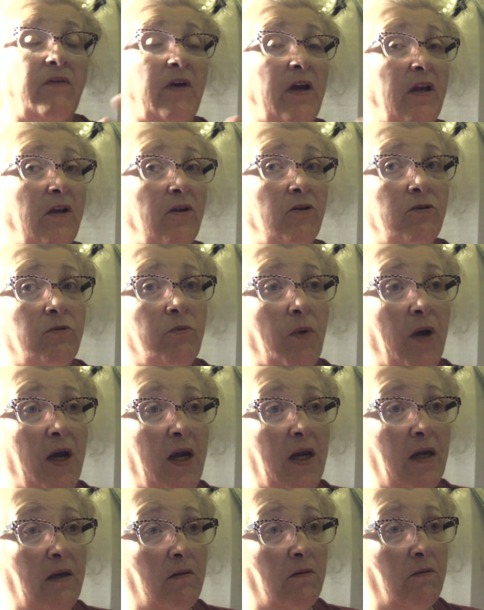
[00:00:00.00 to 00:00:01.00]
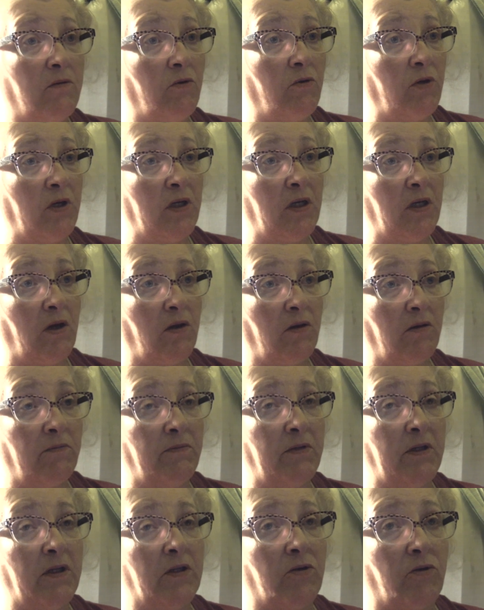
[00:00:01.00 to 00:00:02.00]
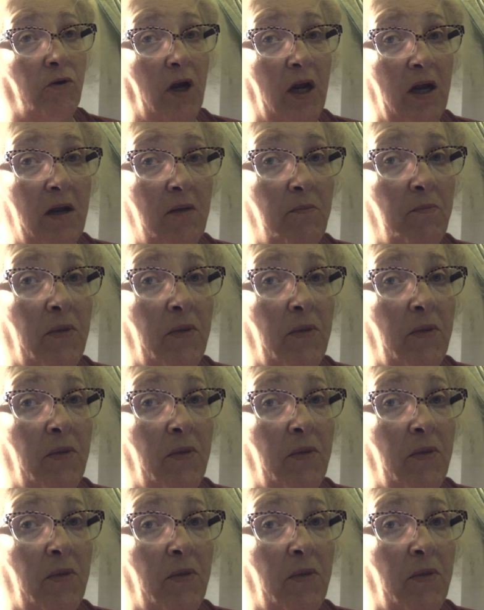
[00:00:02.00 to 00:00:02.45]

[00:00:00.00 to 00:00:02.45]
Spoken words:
I lose weight during all of this, great,